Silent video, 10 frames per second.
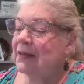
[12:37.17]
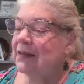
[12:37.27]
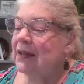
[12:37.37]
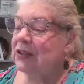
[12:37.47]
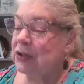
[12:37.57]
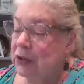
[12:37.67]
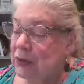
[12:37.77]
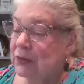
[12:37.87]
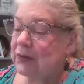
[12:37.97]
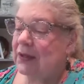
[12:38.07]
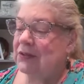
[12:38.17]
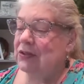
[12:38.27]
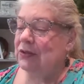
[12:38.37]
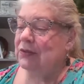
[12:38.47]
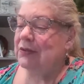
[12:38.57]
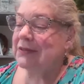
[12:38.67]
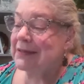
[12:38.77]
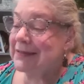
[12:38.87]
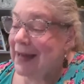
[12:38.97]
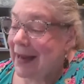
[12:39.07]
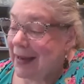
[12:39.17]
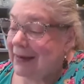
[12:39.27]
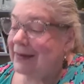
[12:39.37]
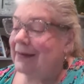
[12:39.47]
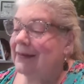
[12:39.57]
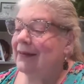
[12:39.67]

that you can do today